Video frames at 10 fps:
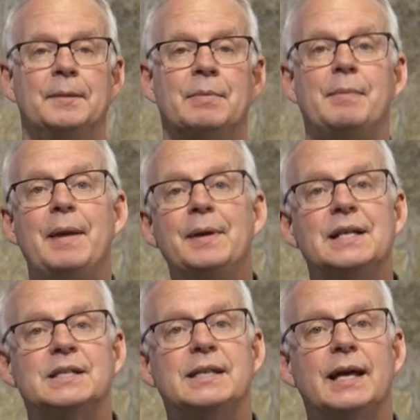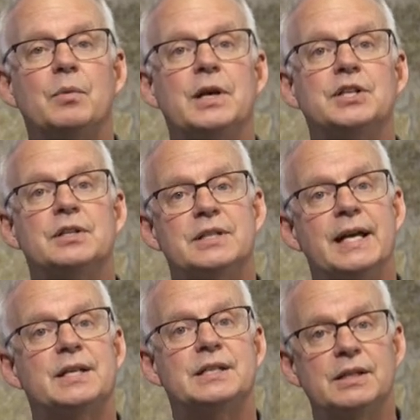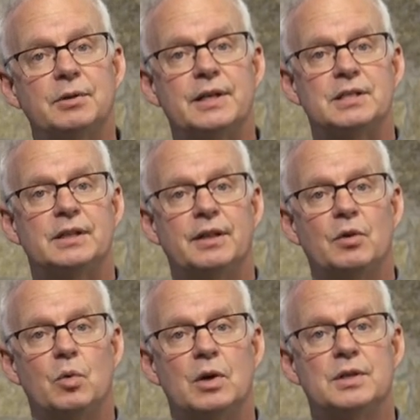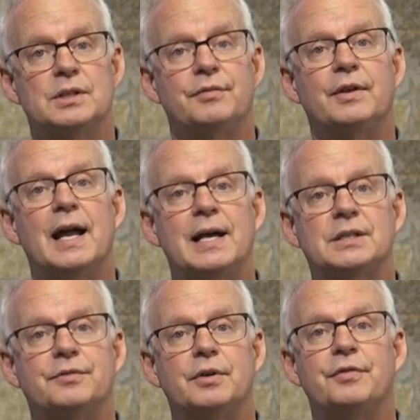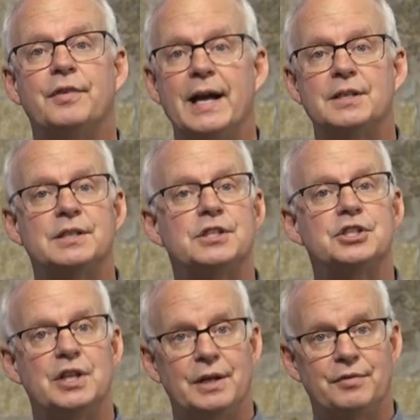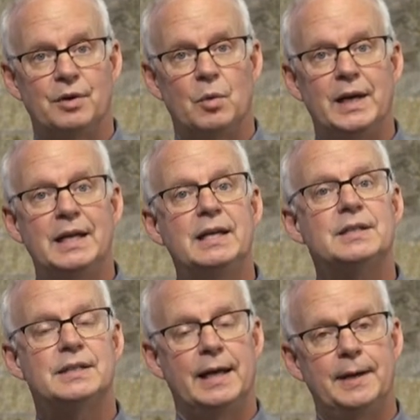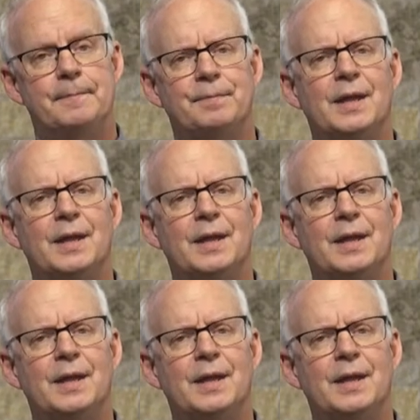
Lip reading: But maybe instead we should take seriously the words of philosopher Francis Schaeffer when he said,